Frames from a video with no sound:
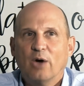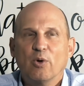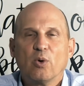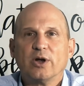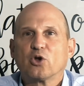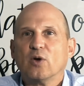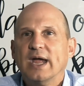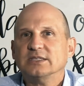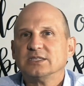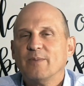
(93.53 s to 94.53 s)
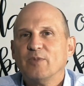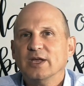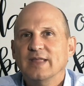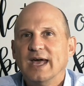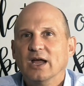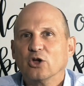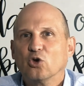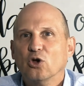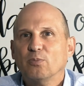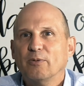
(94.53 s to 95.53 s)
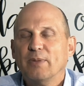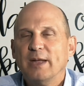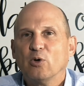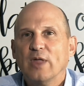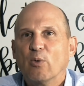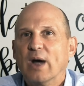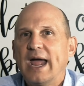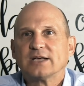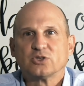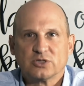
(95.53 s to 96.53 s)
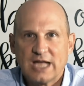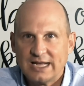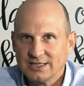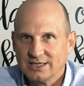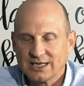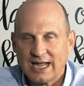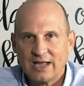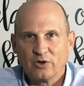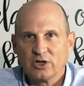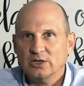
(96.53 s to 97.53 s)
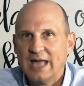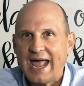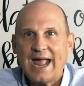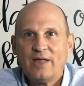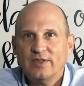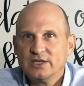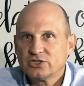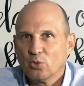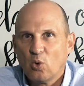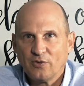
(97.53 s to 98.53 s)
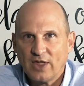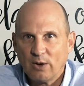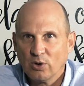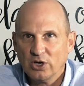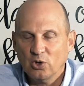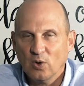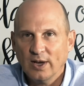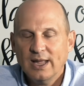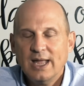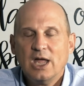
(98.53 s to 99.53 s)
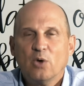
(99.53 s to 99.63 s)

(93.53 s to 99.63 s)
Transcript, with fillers: Uh, we wanted to create something that a group of people that were exercising together could add this to what they were doing.